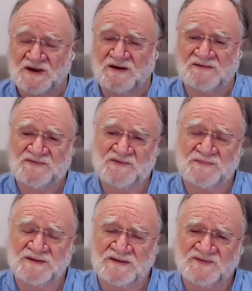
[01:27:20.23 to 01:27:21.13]
starts to
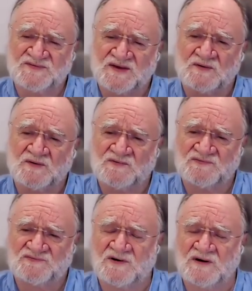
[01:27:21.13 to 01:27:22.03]
be the
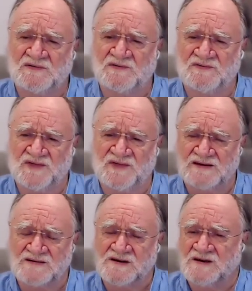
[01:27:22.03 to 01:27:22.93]
self rather
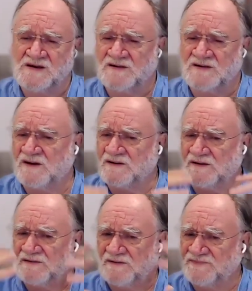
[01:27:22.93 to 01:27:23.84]
than
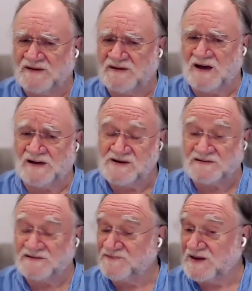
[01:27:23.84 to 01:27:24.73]
the
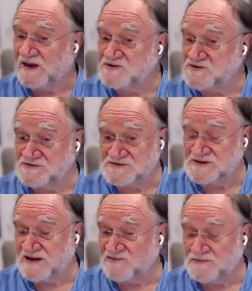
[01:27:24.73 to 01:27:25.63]
identifications
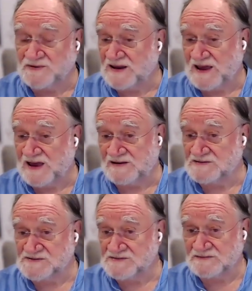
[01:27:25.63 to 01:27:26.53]
that everybody
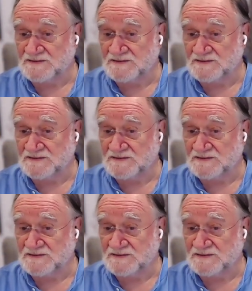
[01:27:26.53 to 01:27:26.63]
has.